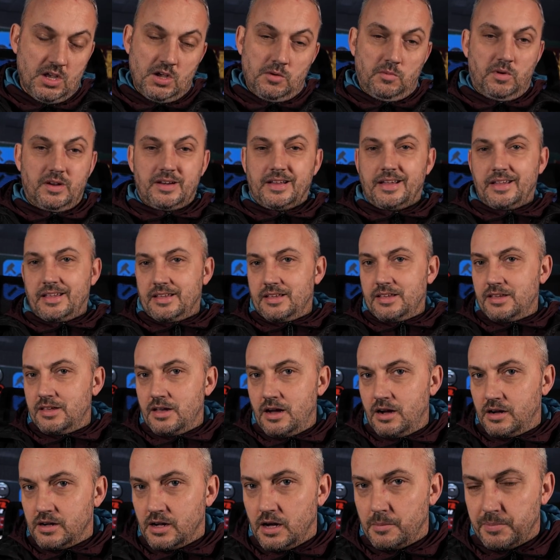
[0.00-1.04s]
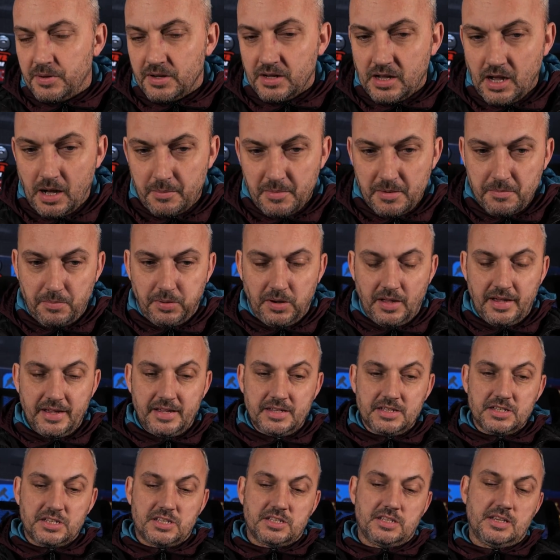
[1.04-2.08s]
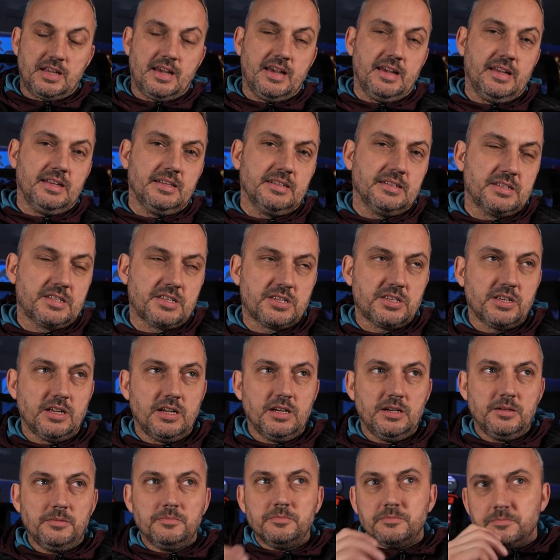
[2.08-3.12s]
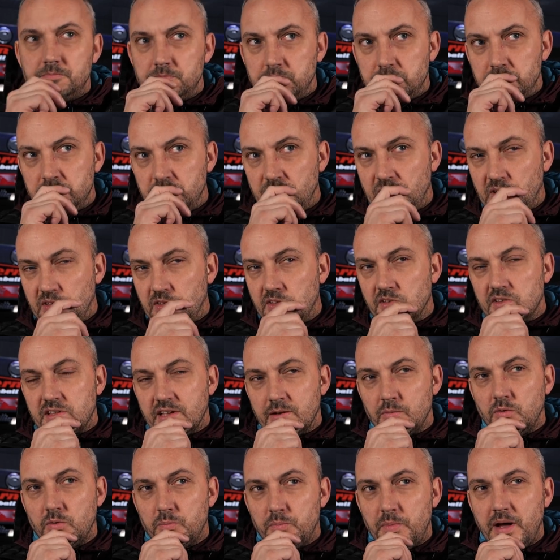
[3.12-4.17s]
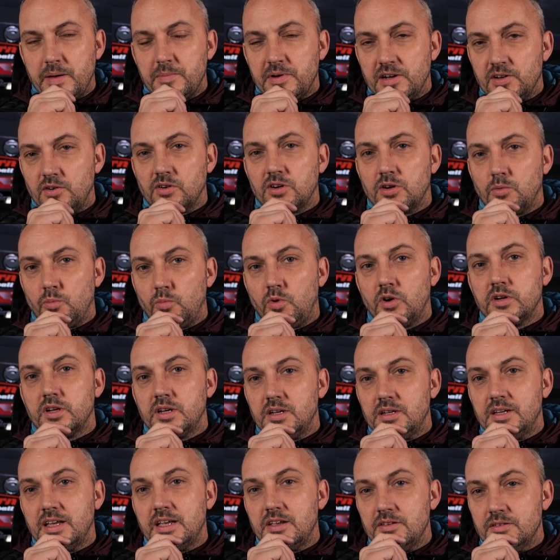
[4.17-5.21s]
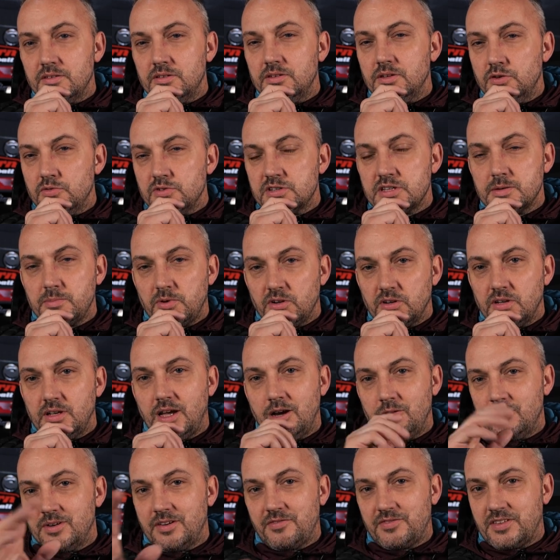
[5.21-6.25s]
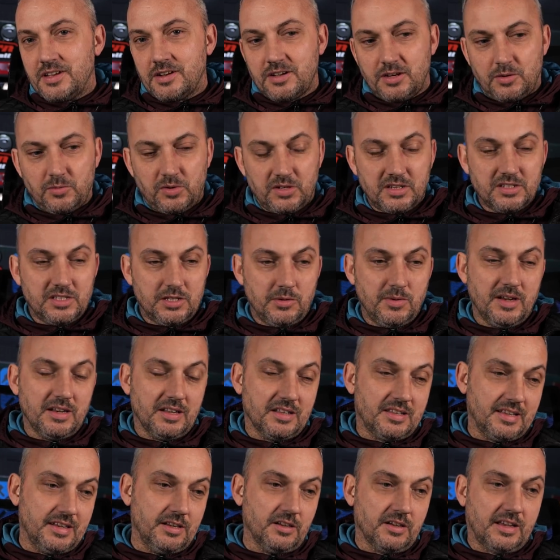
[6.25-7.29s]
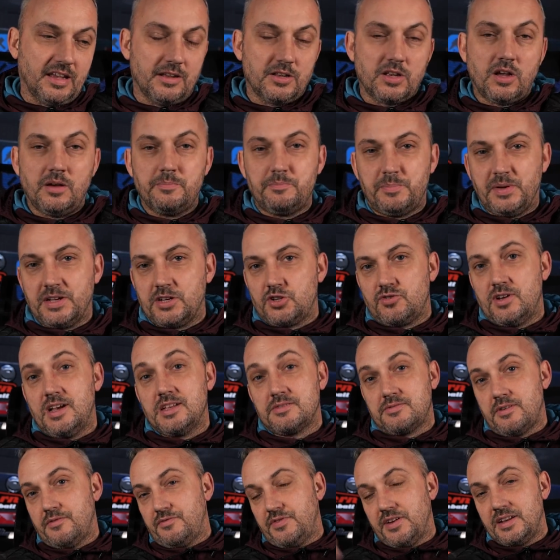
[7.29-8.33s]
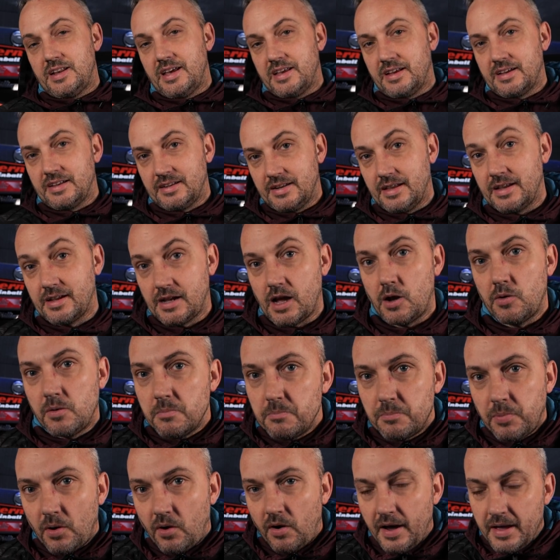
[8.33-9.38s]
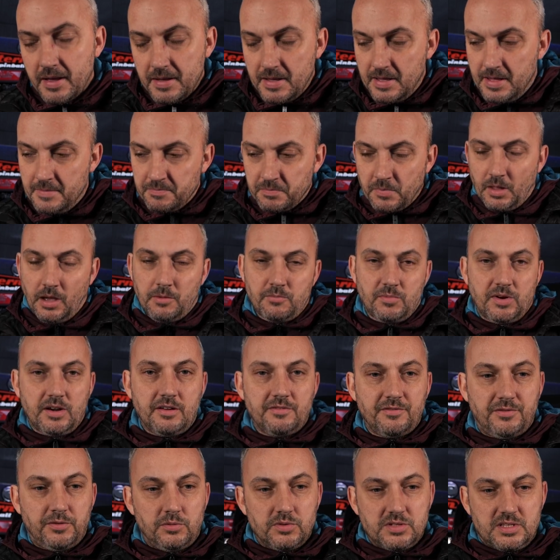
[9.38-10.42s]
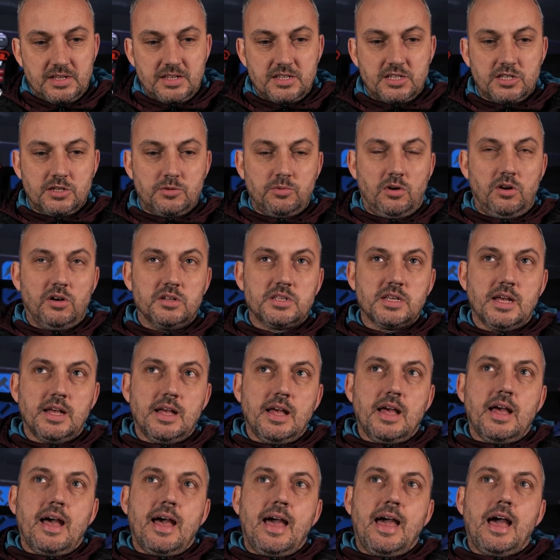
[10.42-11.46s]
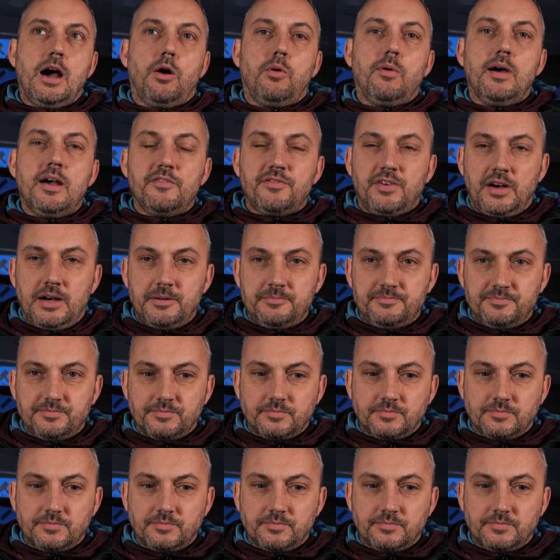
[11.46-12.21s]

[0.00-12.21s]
one of their young up and coming players, and um, you, you, think, well, maybe they're not going to want to lose him on loan. If they're going to want to do anything, get a big transfer fee, they can then go and buy and reinforce their squad. However,